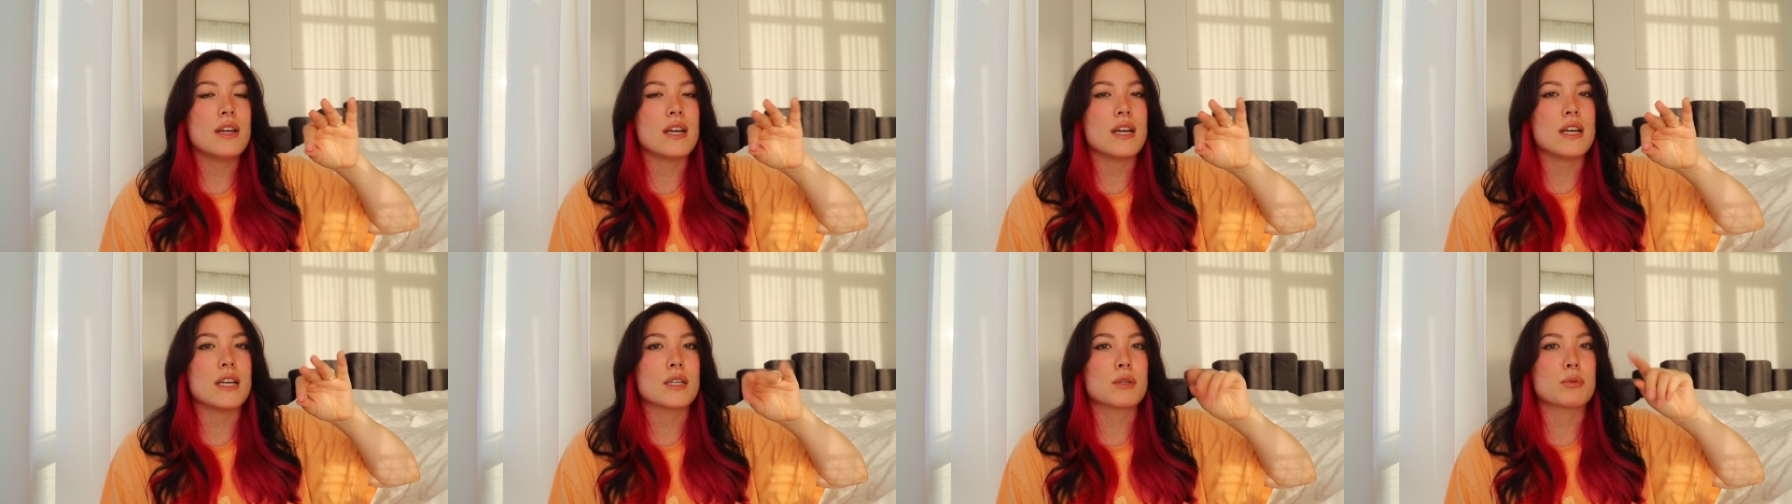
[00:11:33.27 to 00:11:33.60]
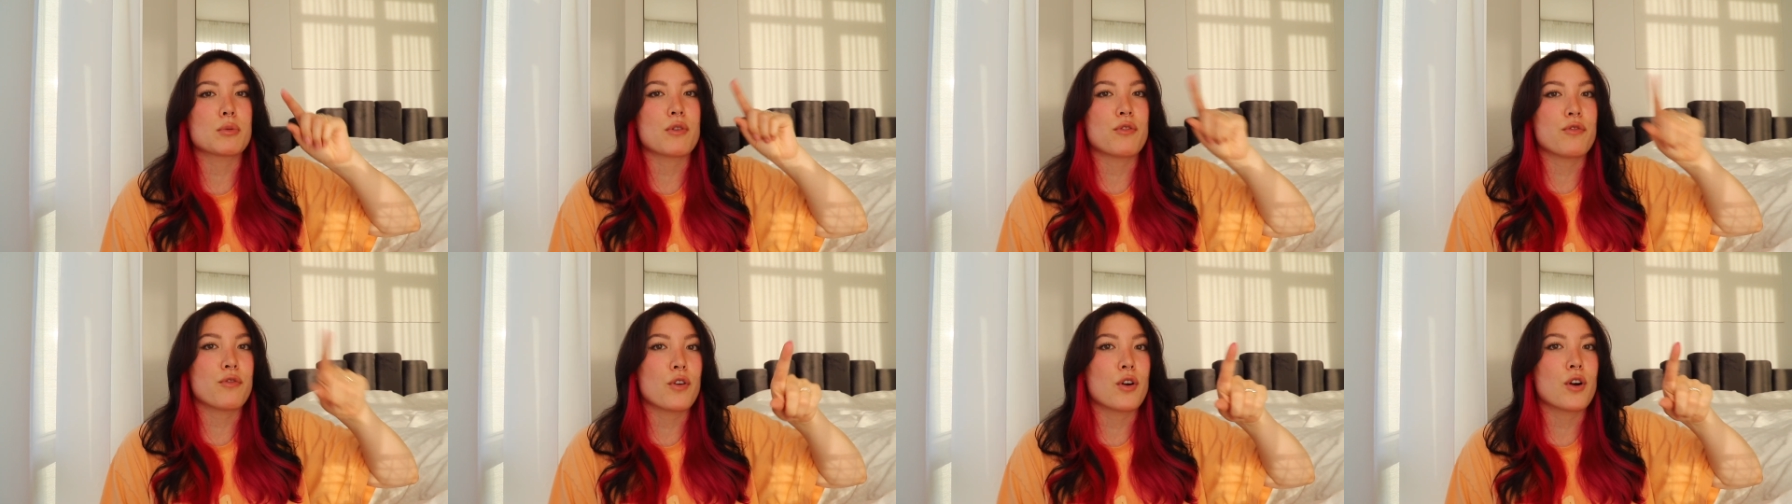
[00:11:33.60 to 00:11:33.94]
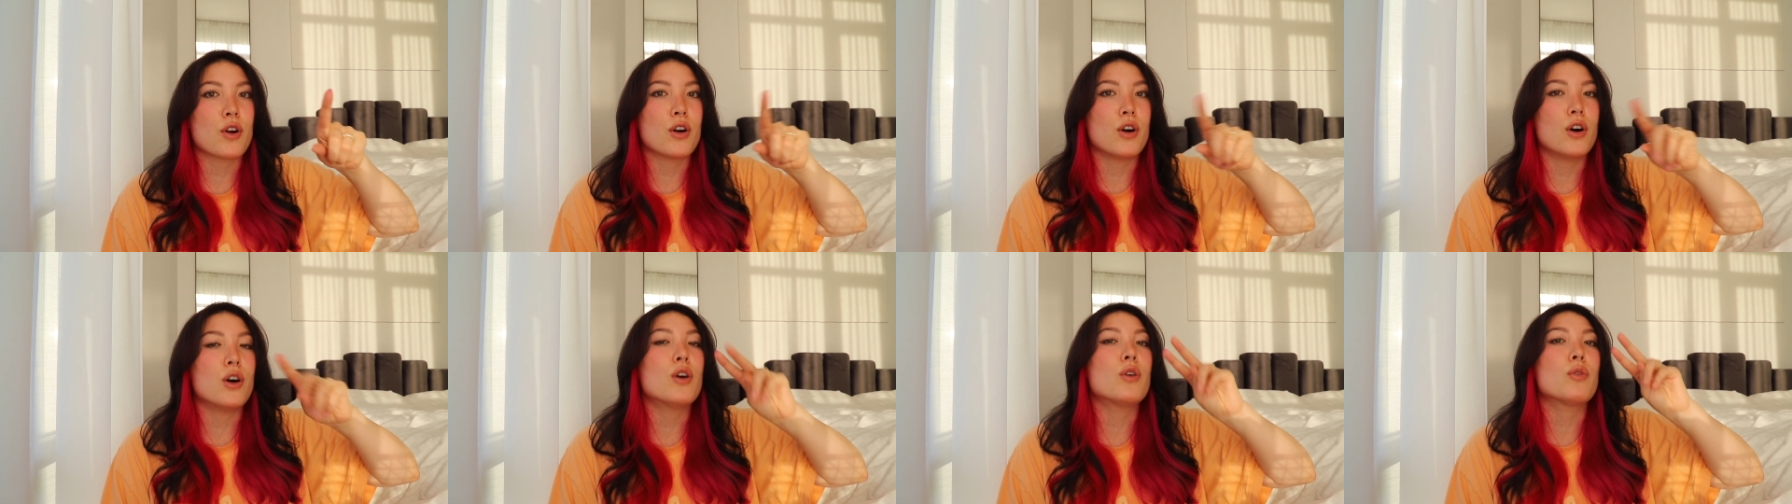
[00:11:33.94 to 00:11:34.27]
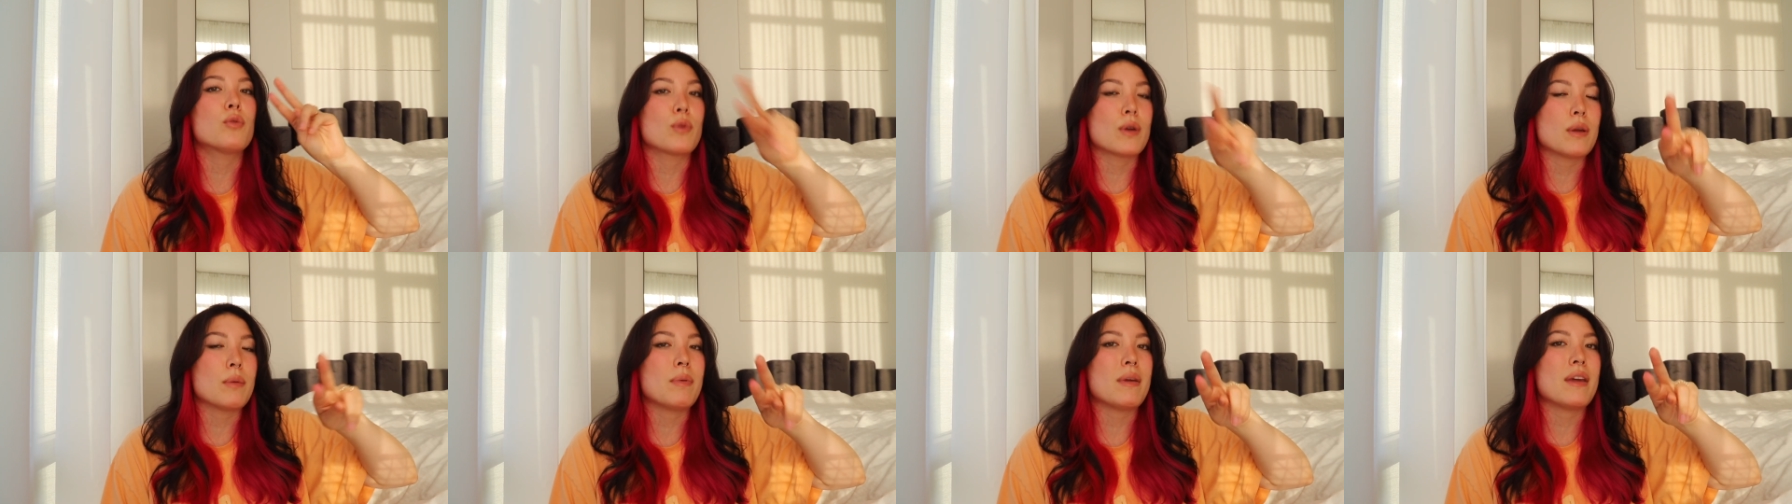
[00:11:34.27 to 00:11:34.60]
is referral,
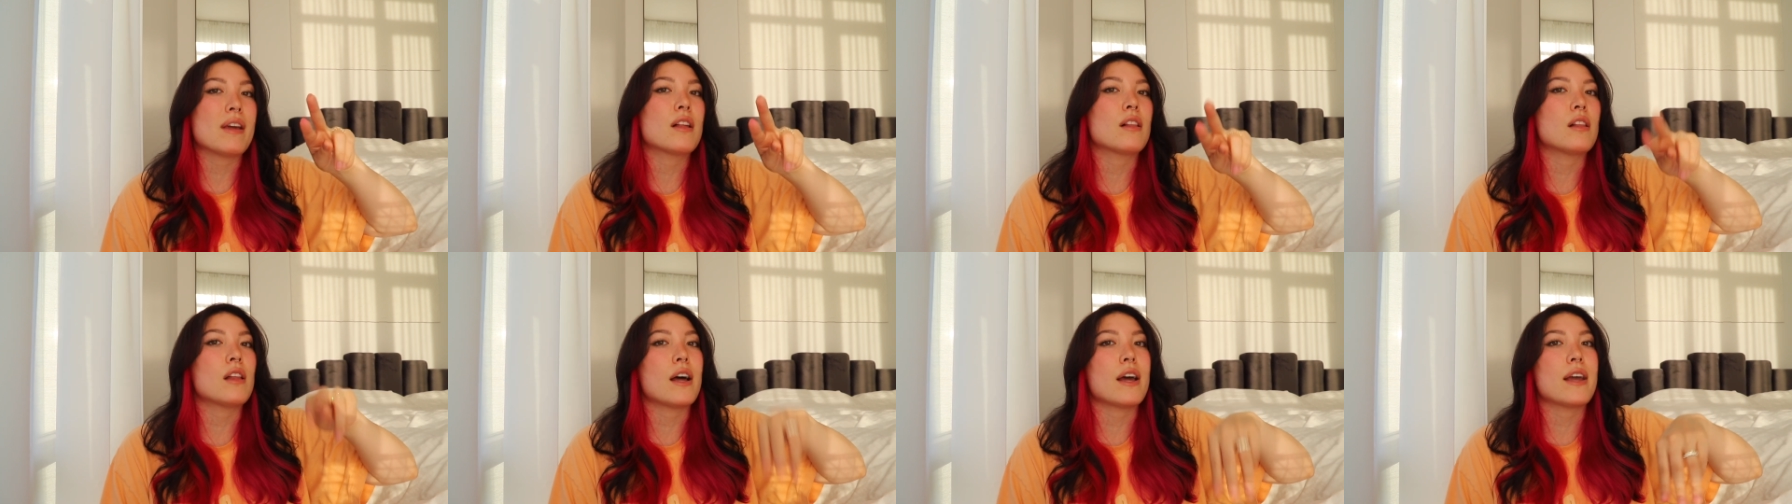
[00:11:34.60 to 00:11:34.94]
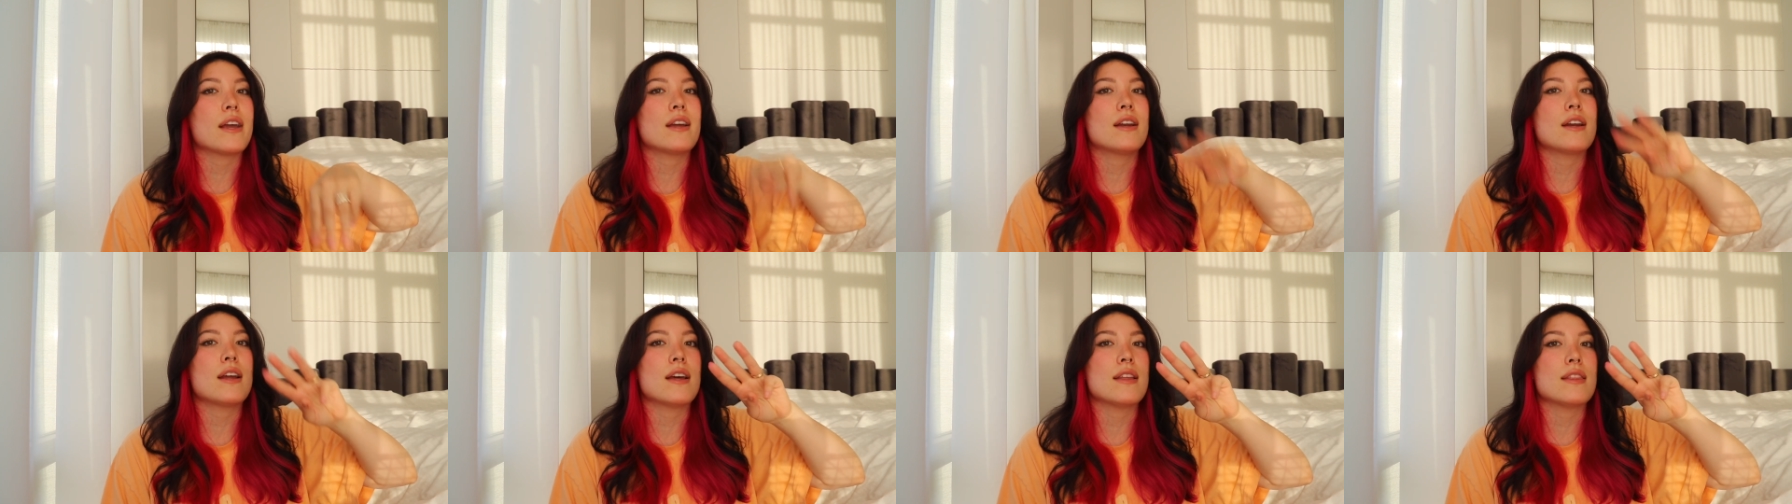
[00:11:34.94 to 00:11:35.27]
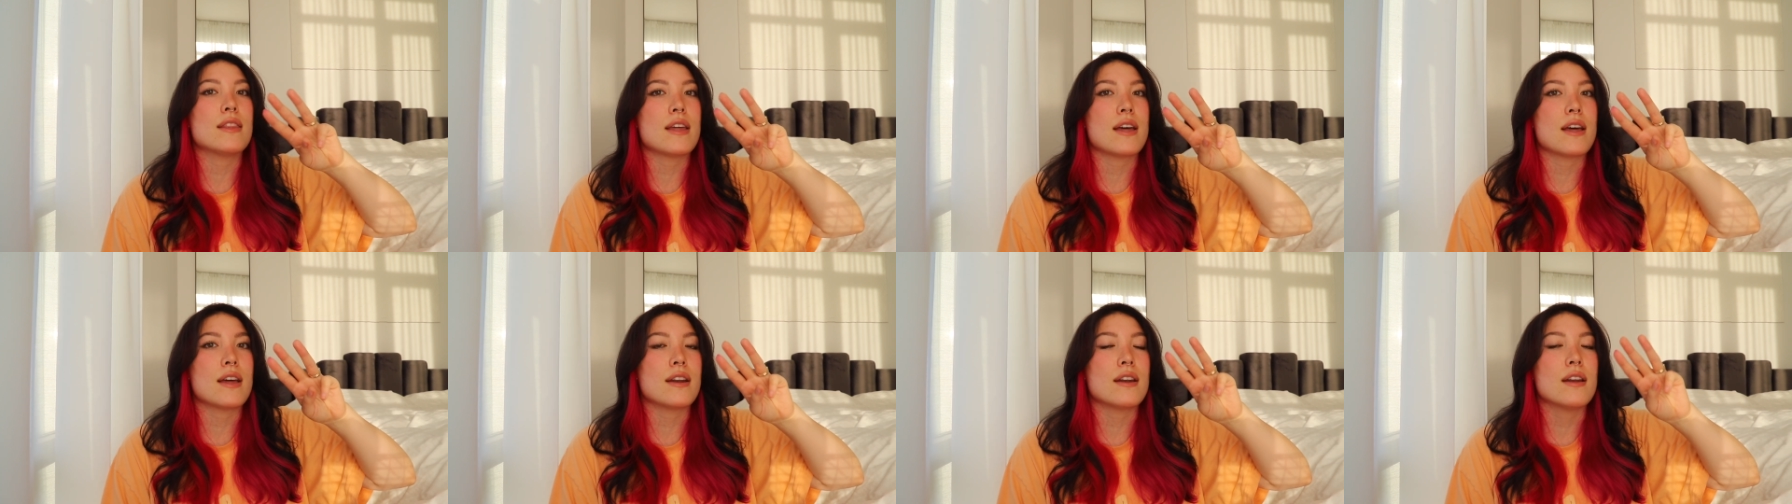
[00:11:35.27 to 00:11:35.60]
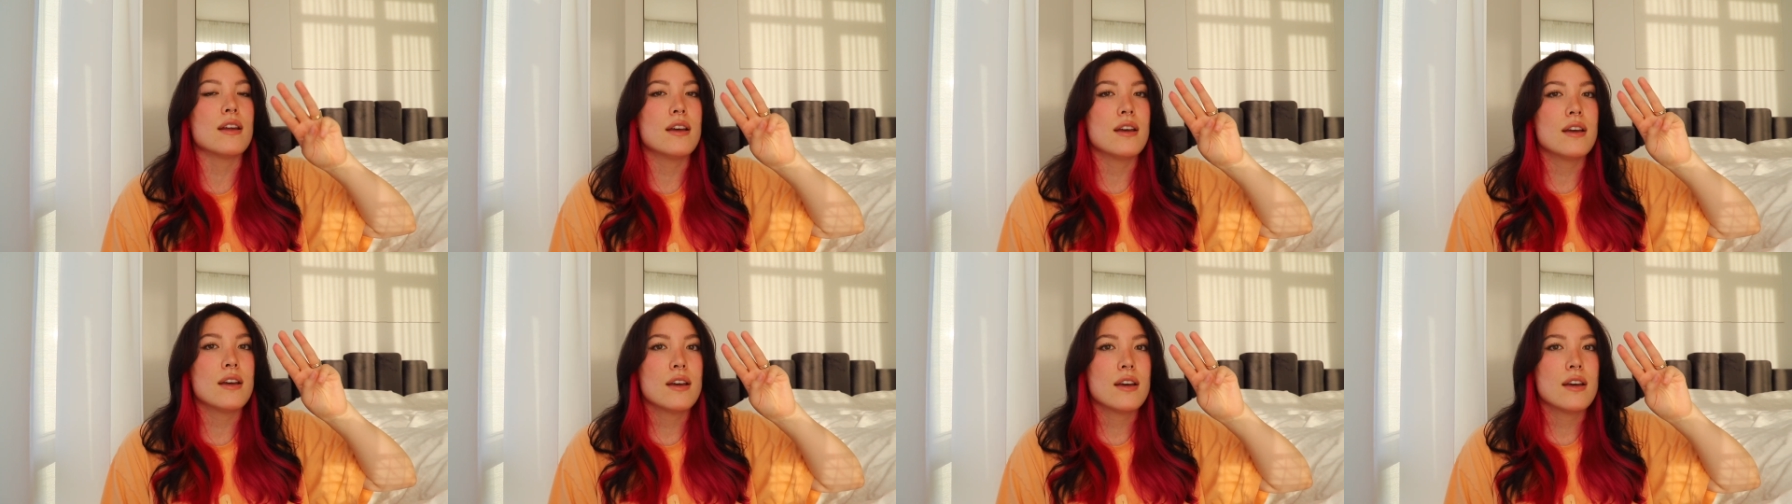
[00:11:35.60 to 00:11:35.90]
repeat client, and then